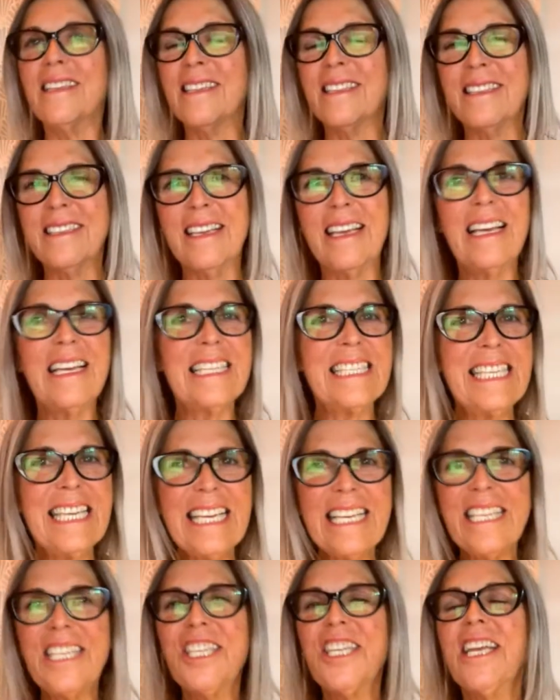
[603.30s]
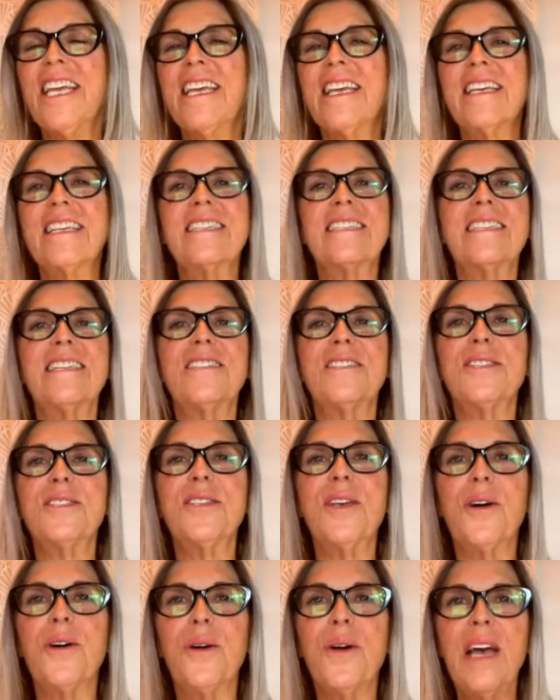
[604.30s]
and teachings. And
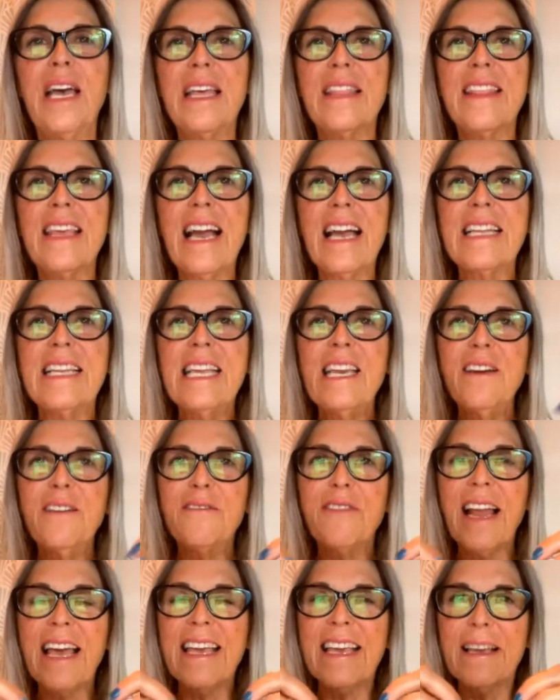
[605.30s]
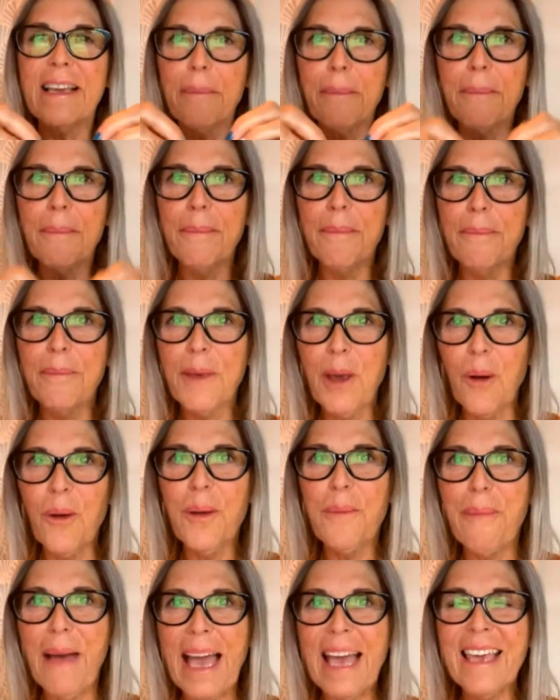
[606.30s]
so the idea of like
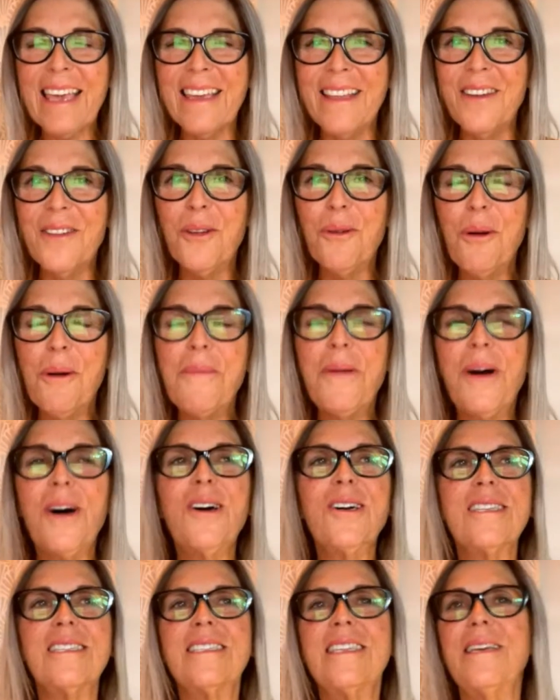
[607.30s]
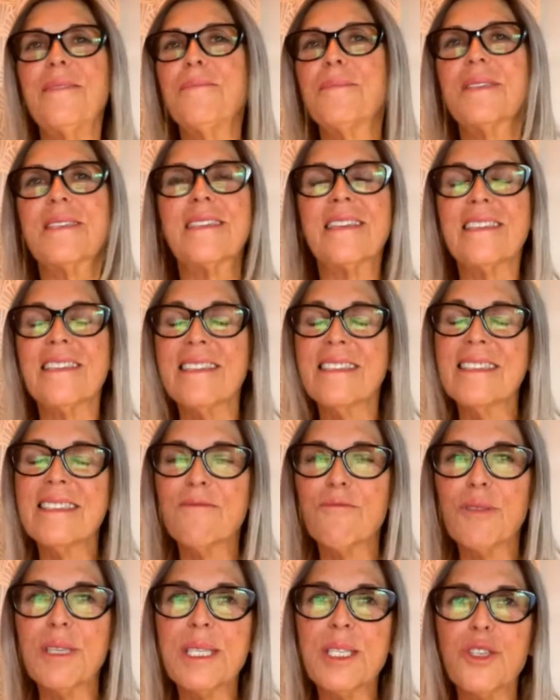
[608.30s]
going back into a box seems
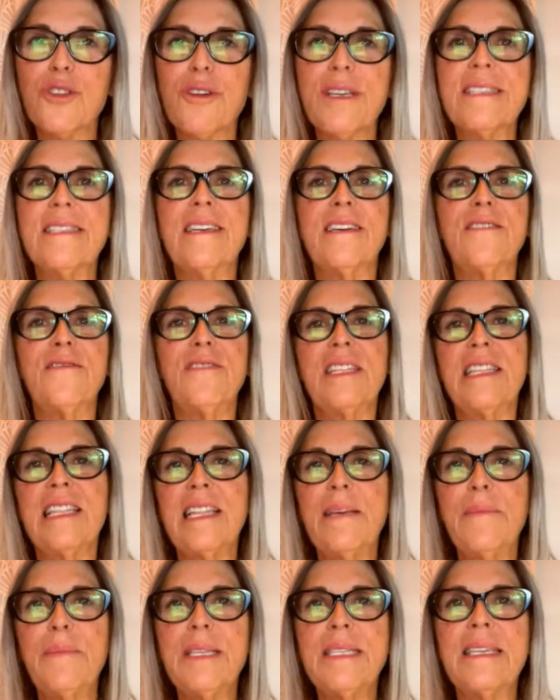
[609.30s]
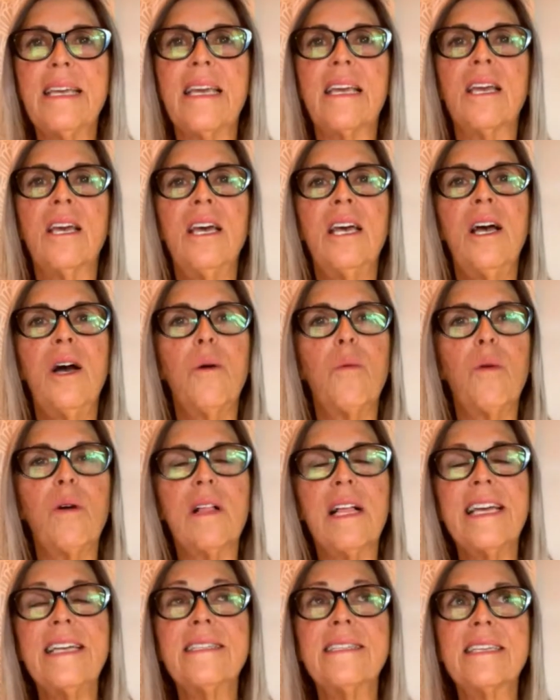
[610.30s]
restrictive and limiting.
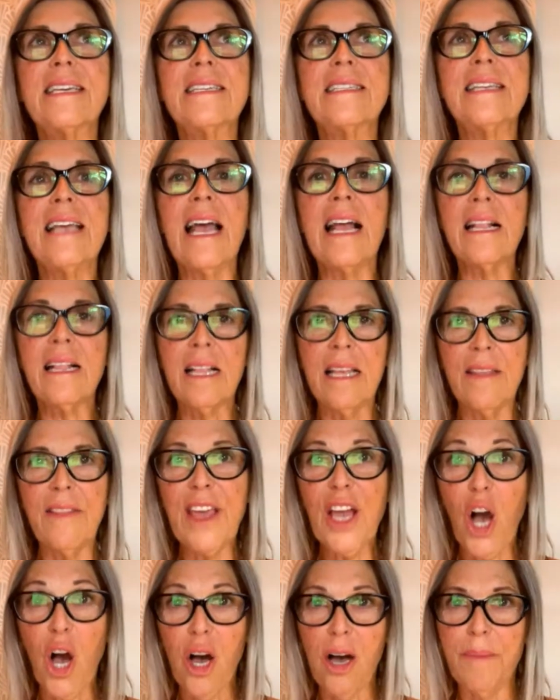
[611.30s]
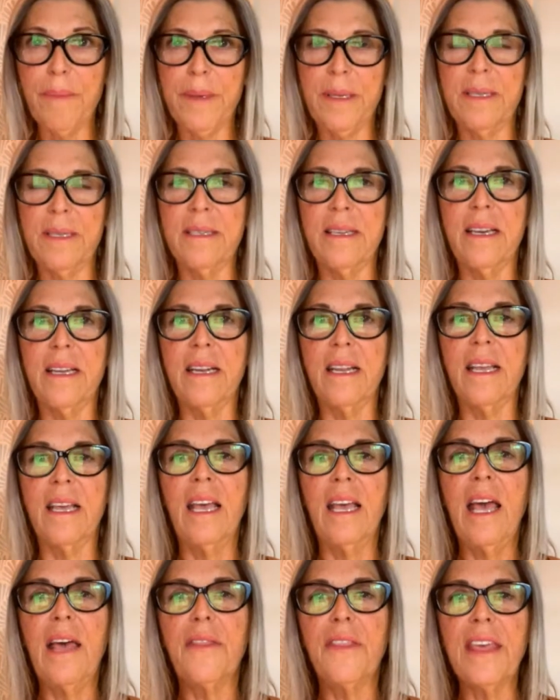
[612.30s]
Well, it's exactly the opposite.
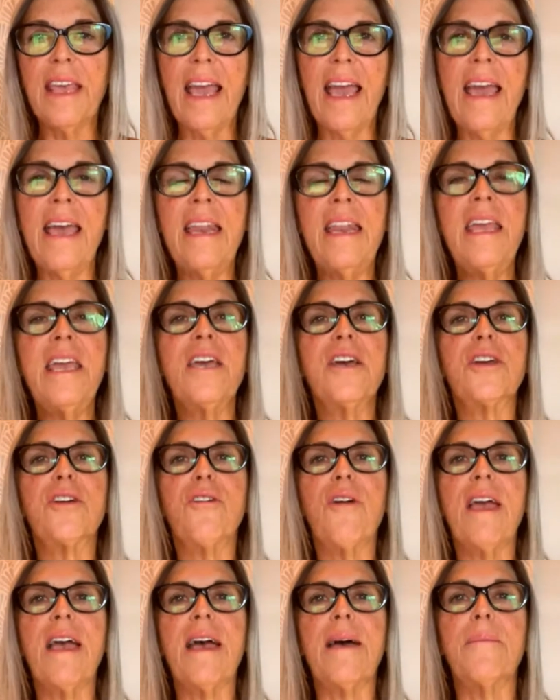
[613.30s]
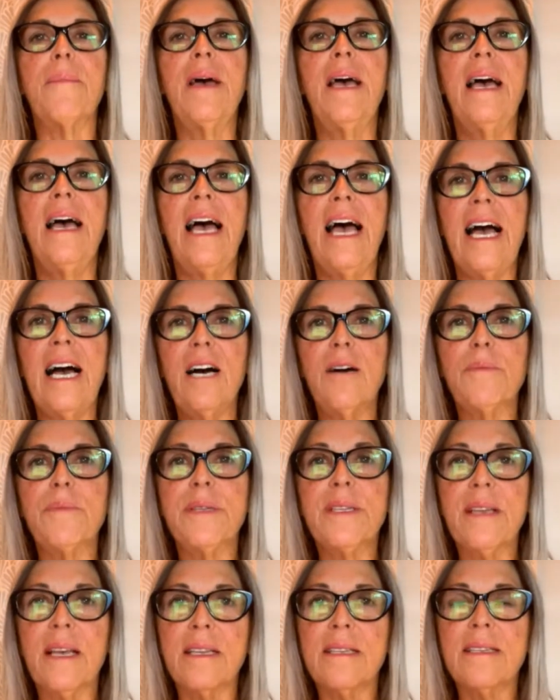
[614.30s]
The Enneagram
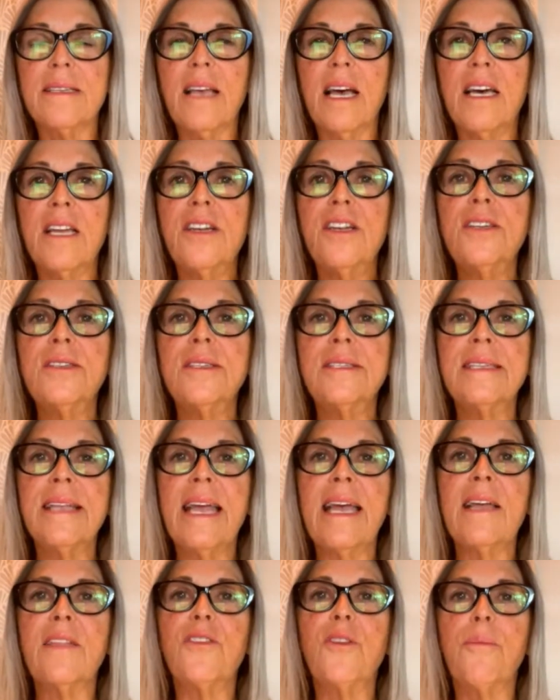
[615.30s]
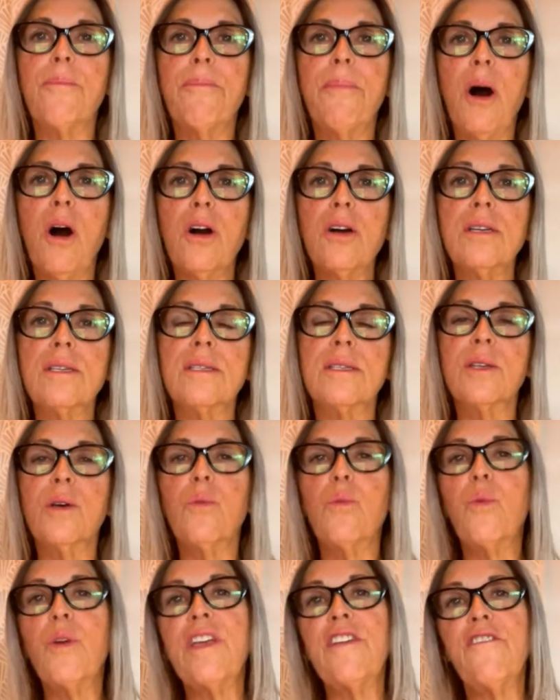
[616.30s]
helps us understand the box
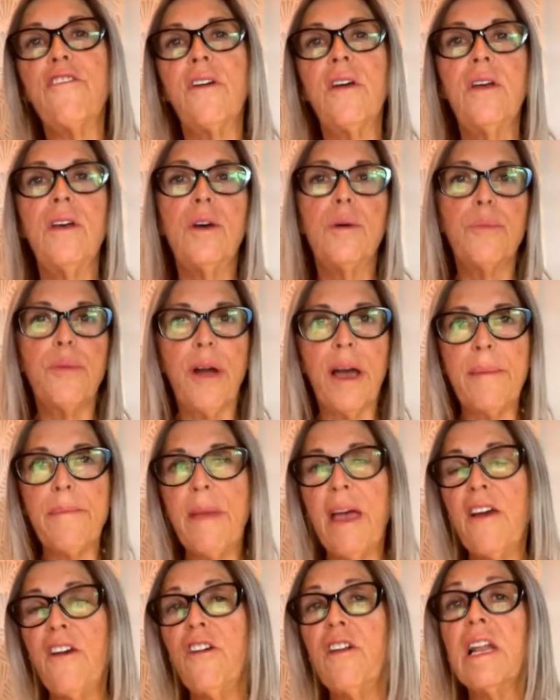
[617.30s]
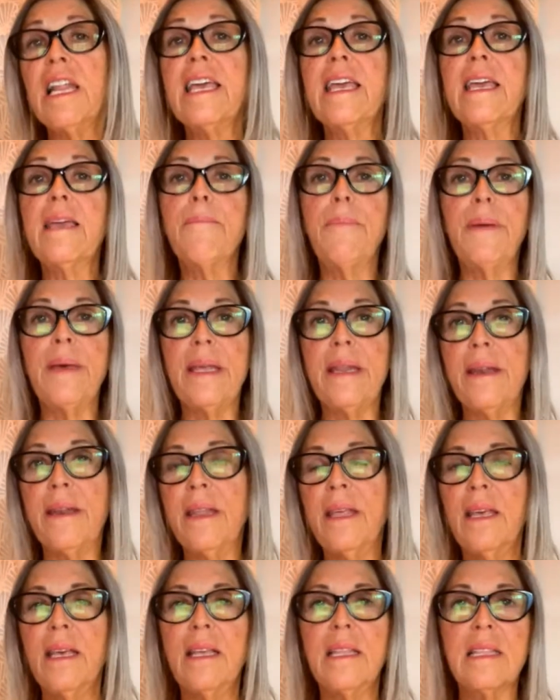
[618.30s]
that we've primarily
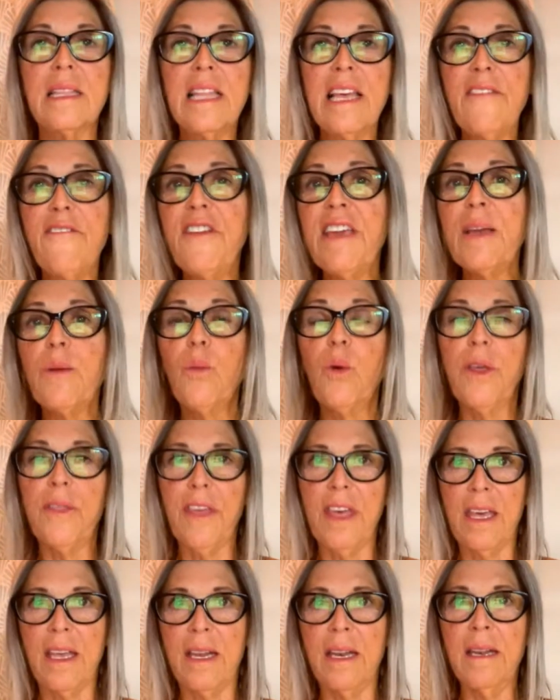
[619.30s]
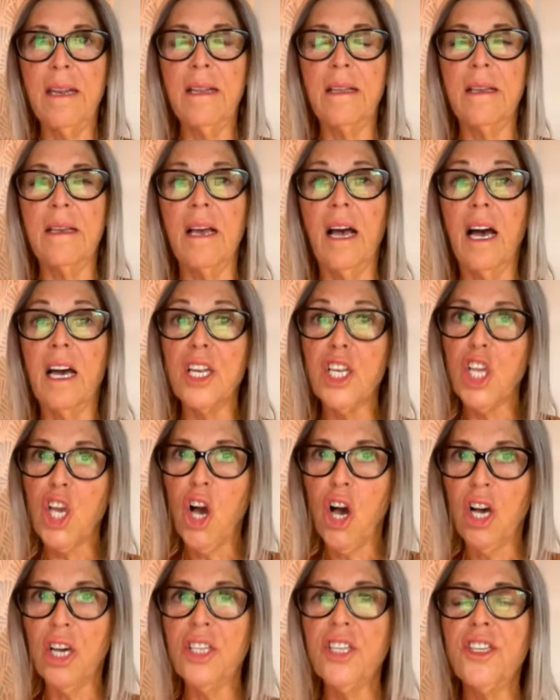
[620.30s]
been living within
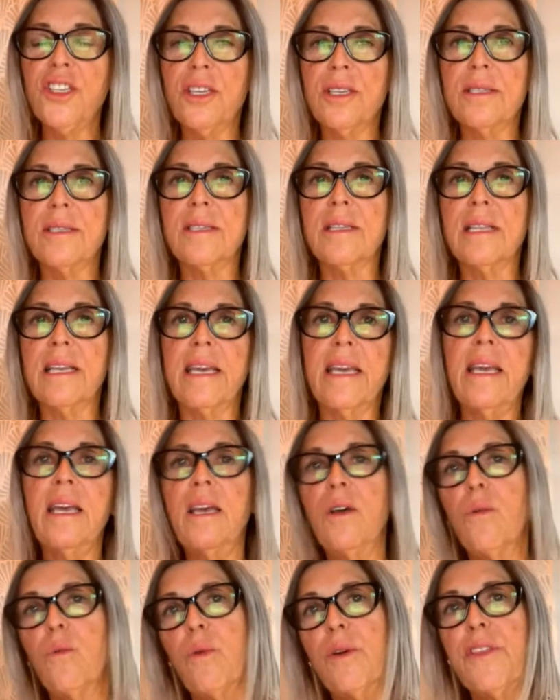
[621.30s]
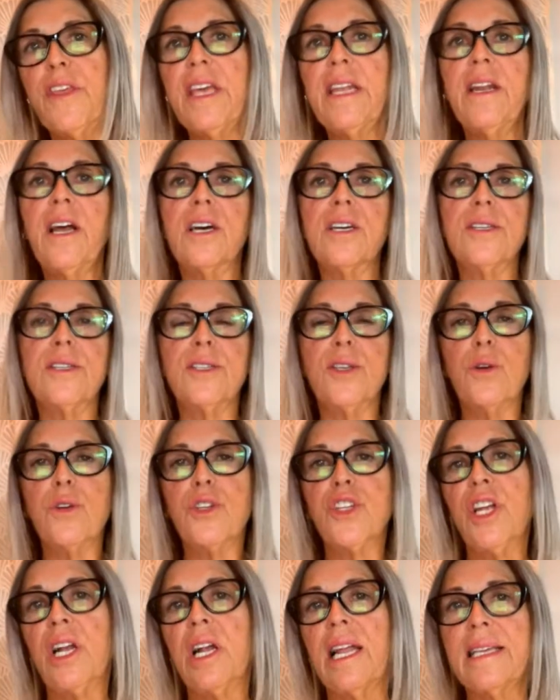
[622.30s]
unconsciously within our
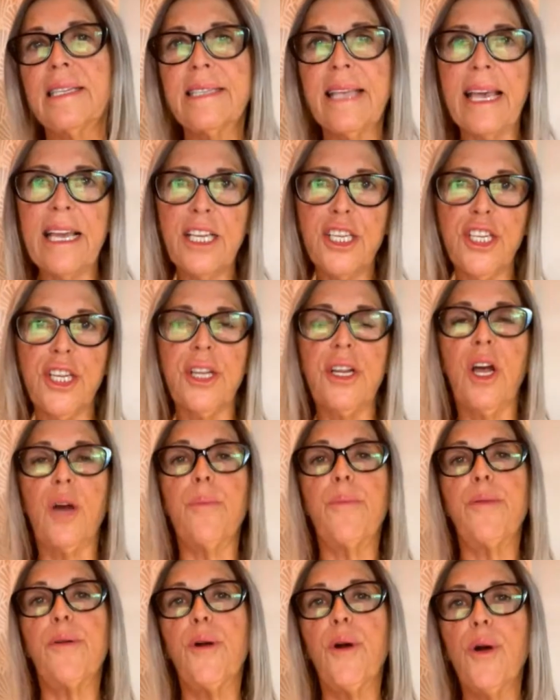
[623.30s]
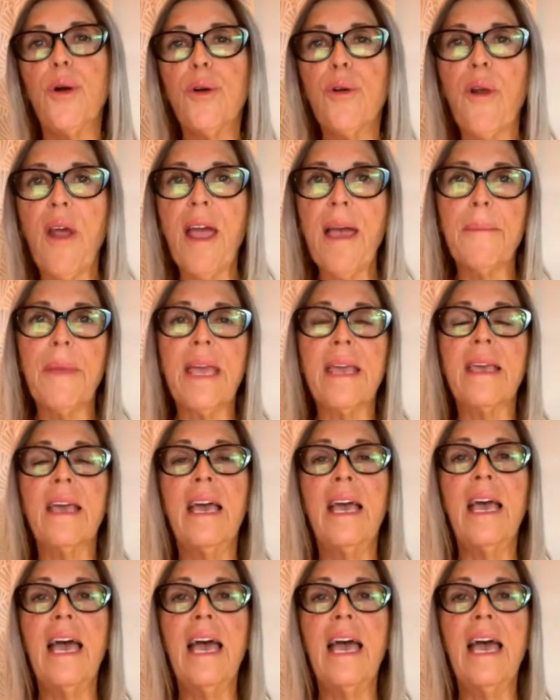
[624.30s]
socialization, our programming,